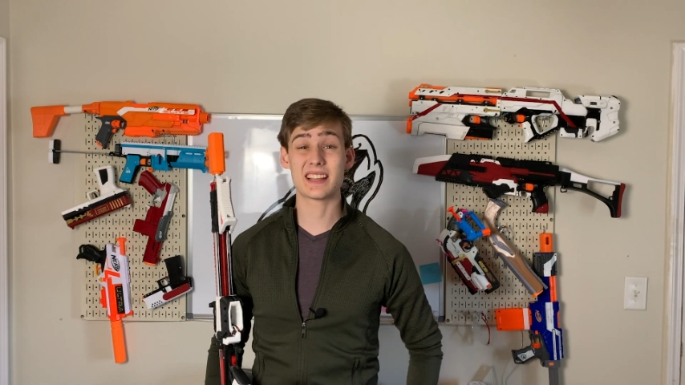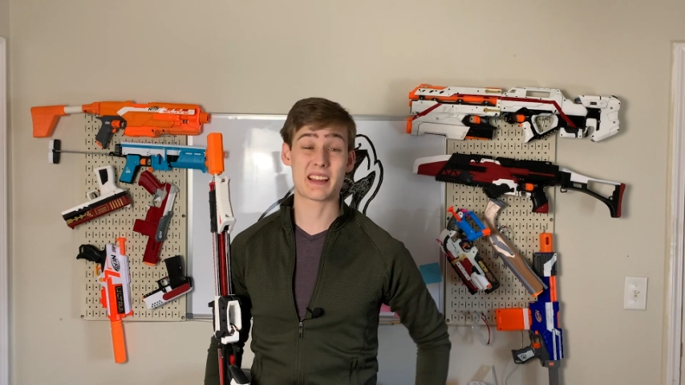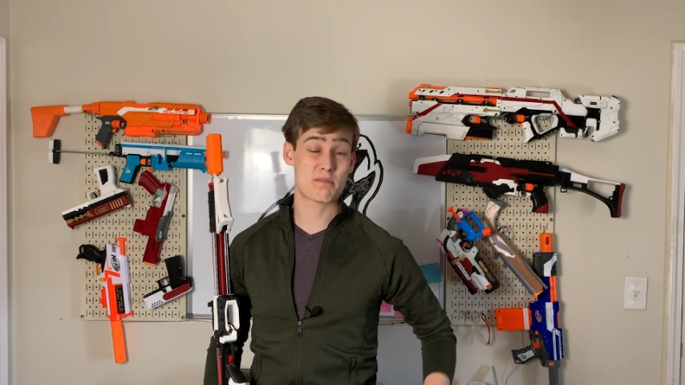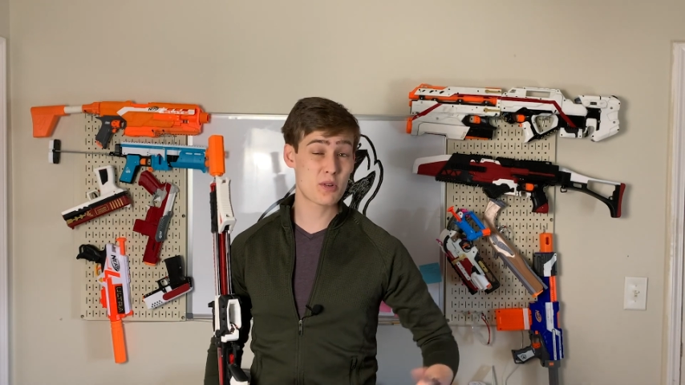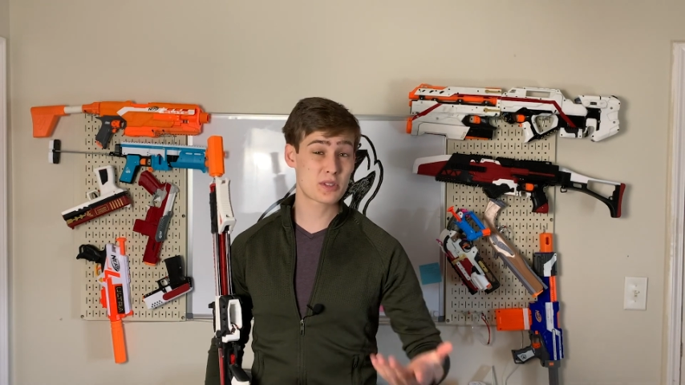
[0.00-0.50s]

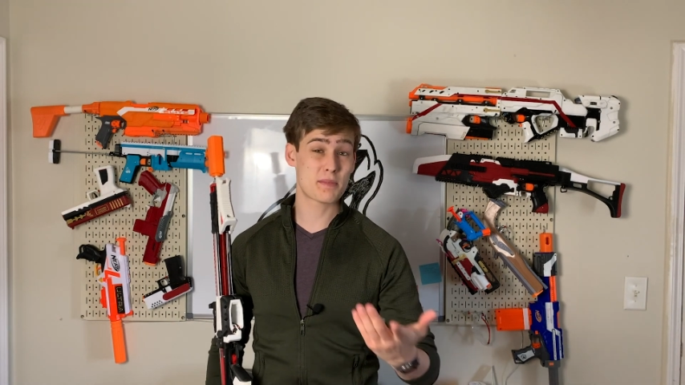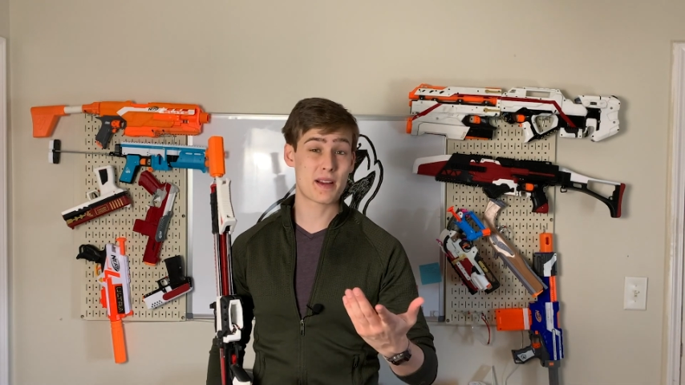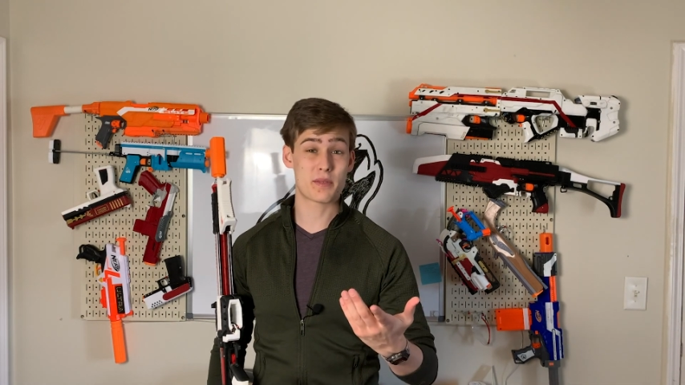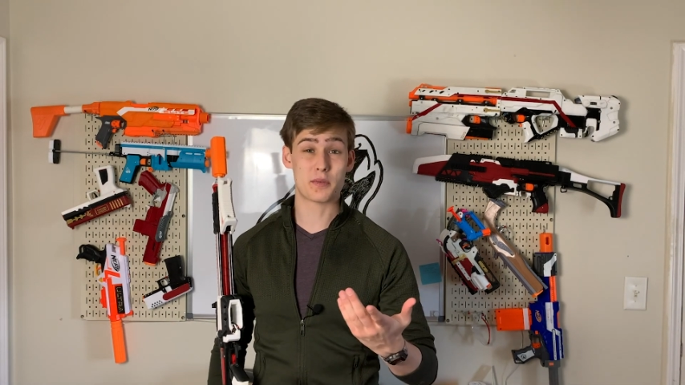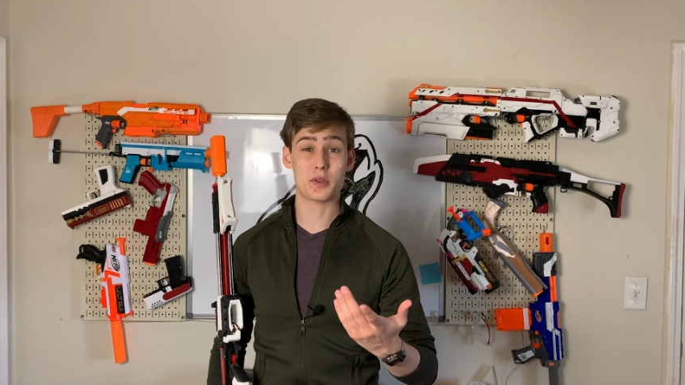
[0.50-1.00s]
like most of
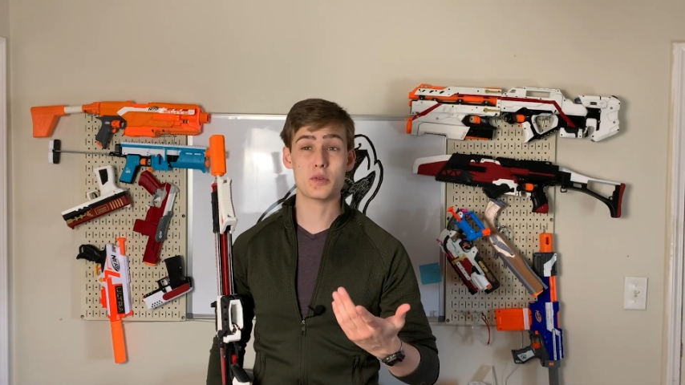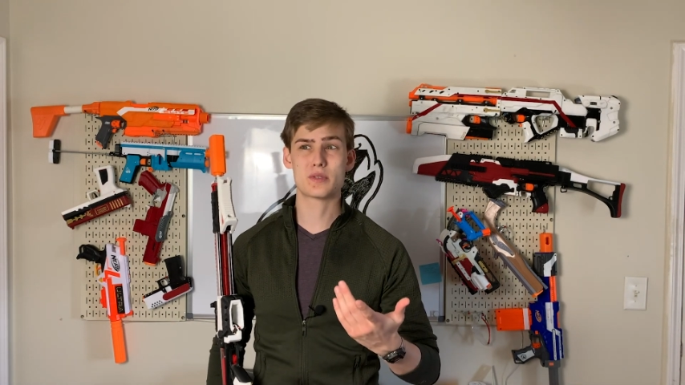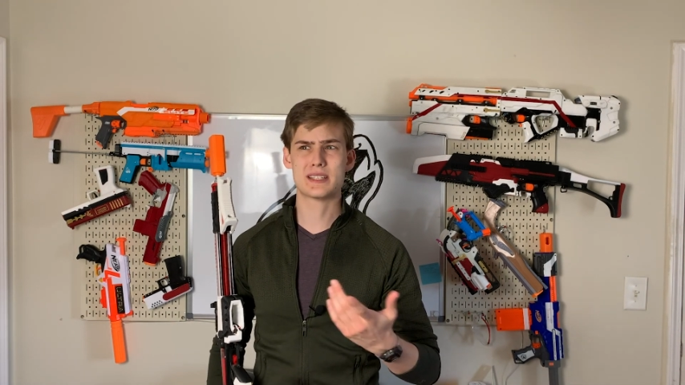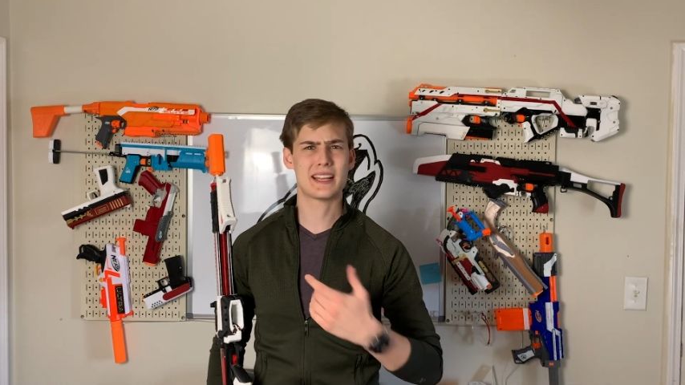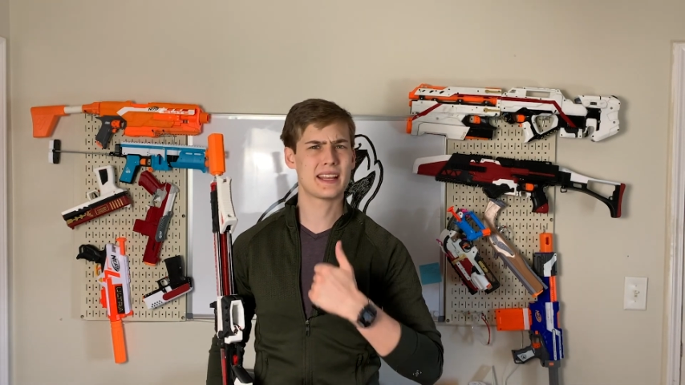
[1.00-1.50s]
my
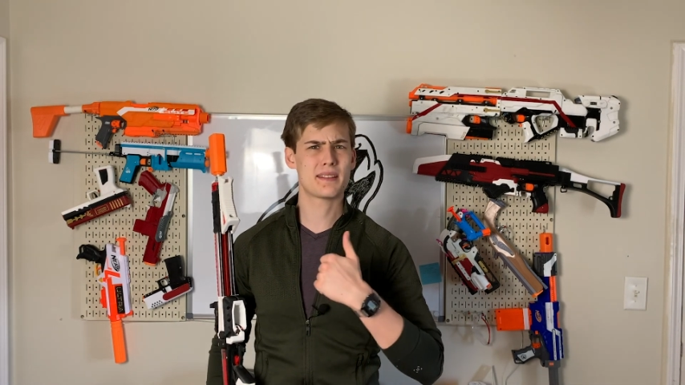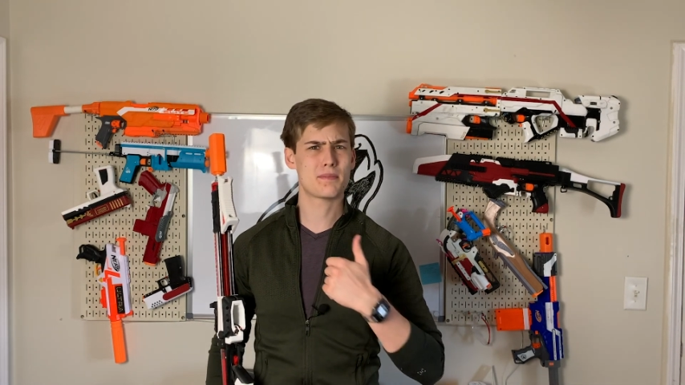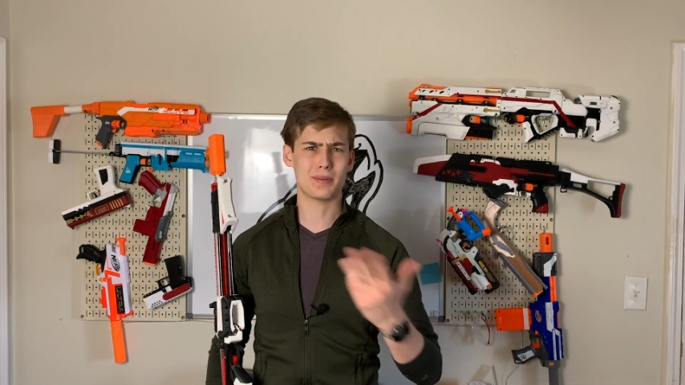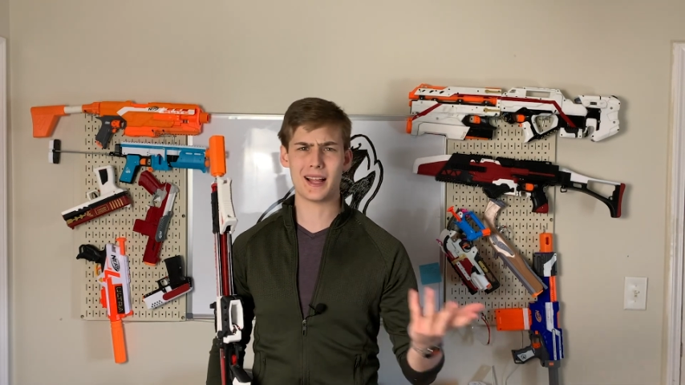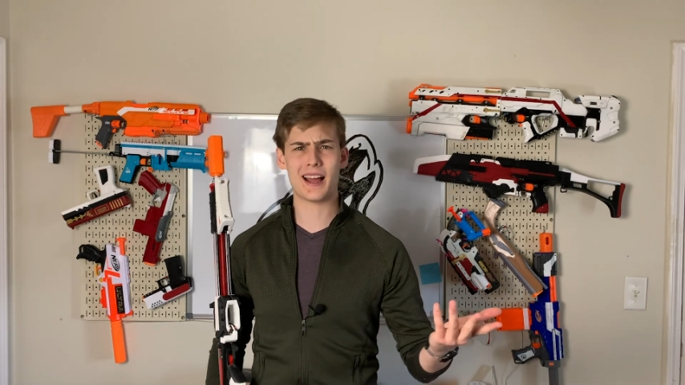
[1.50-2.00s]
reviews, did
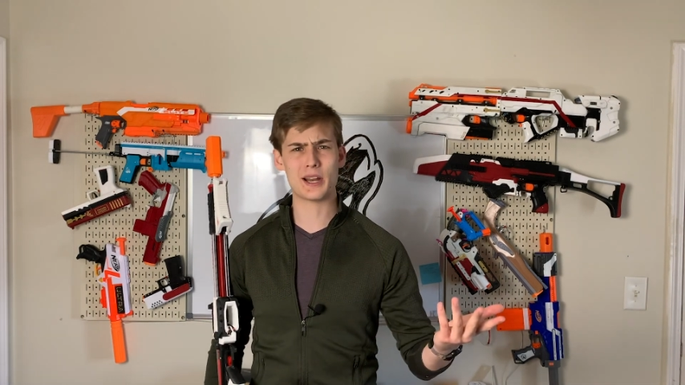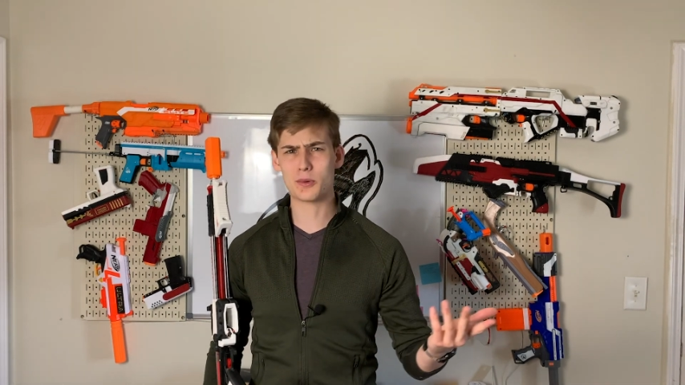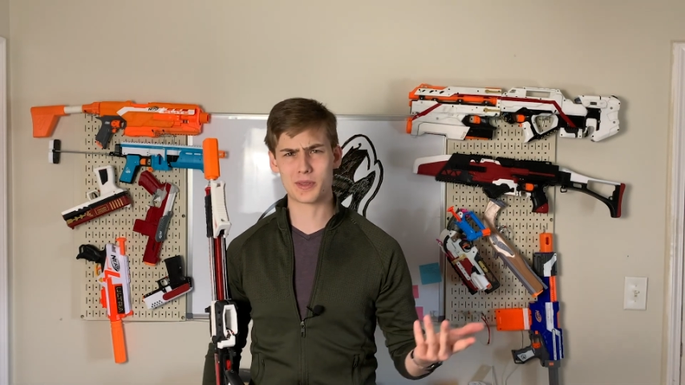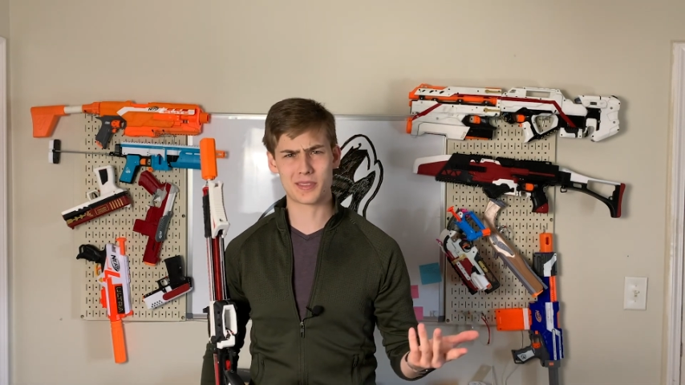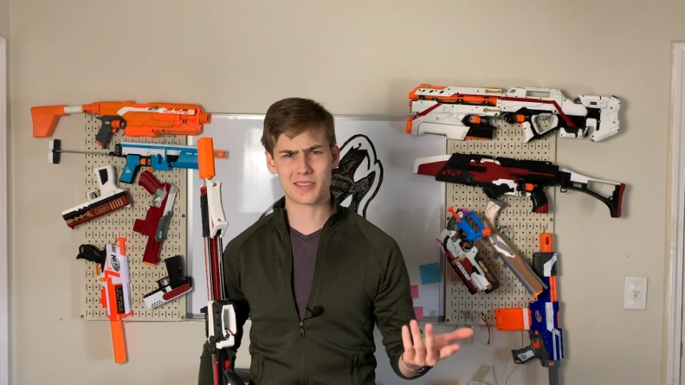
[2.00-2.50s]
it
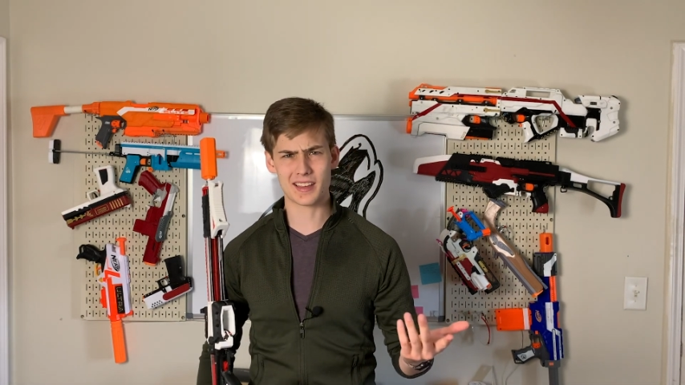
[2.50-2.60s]
blind with